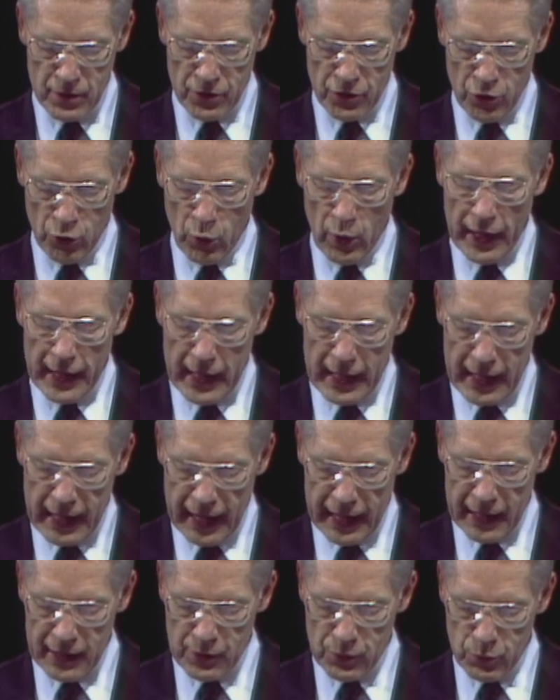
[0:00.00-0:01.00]
The way
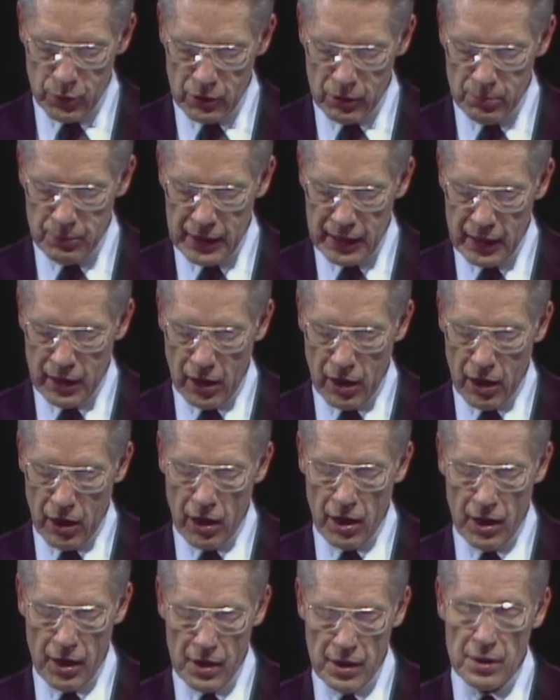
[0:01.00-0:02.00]
ahead will be
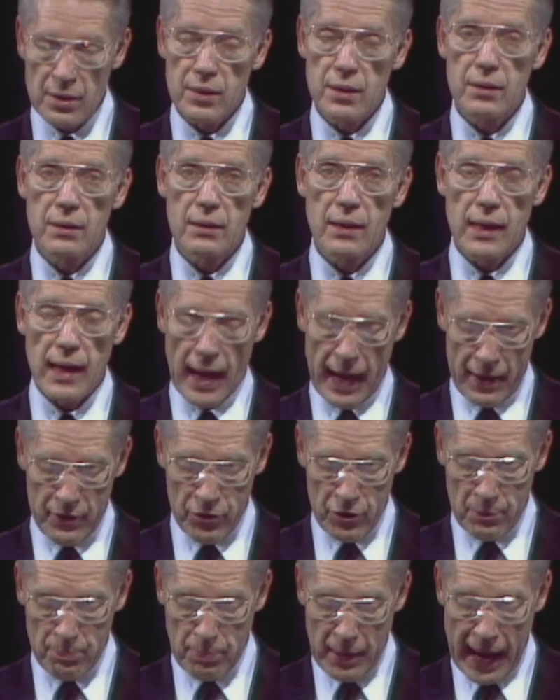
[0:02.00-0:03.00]
hard
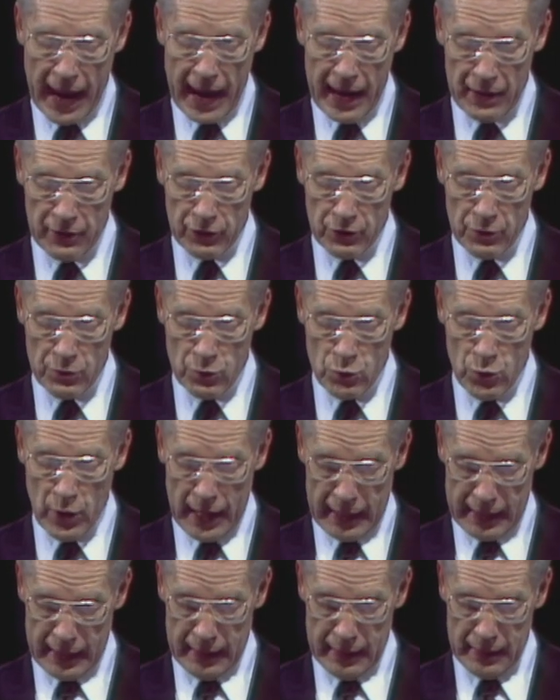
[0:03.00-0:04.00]
and the path
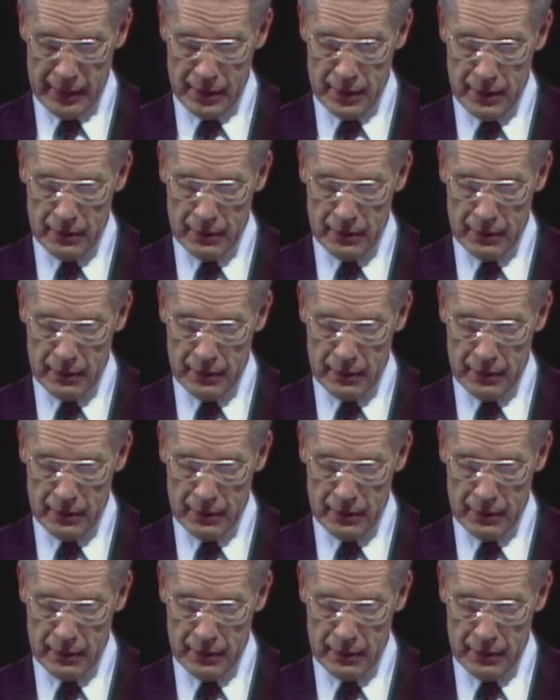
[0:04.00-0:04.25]
rugged.